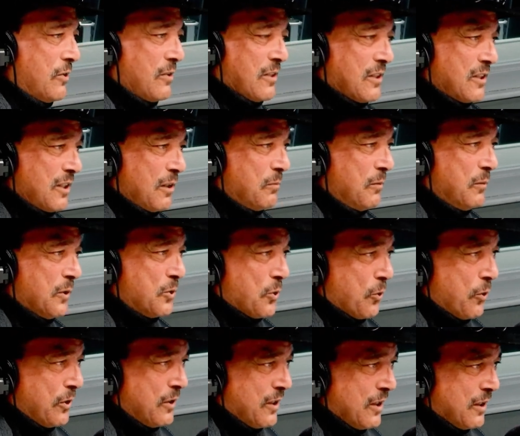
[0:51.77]
For some
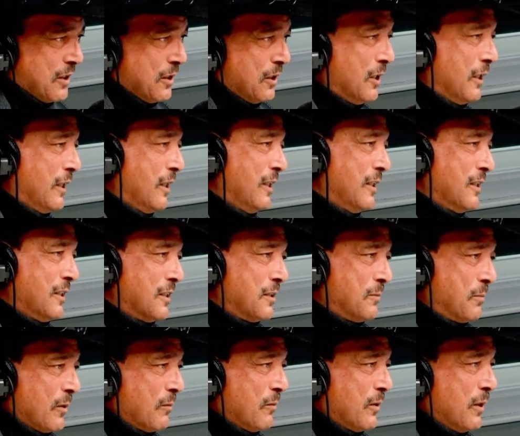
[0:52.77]
maturity early is
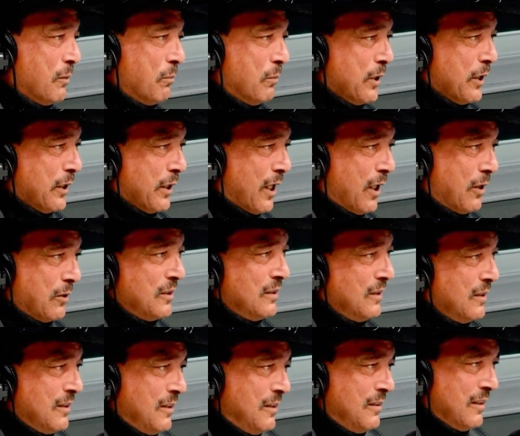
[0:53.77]
probably a burnout.
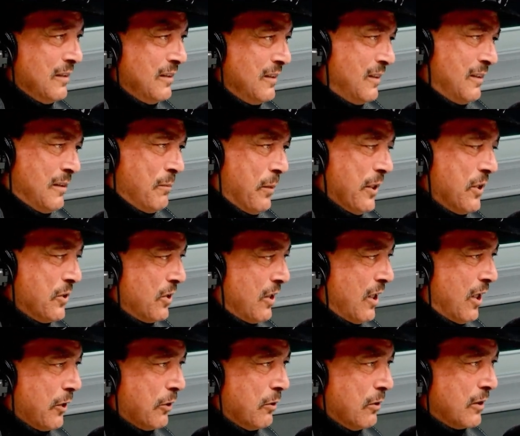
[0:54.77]
It depends on
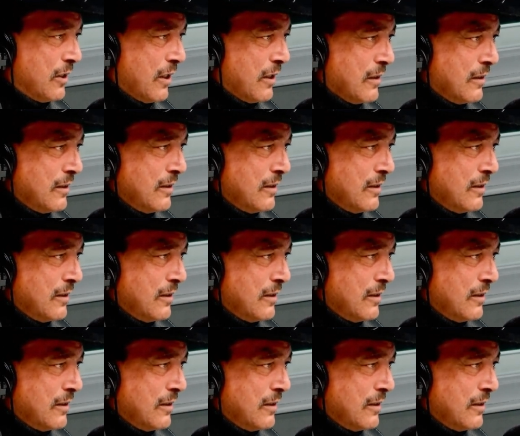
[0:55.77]
how you look at it.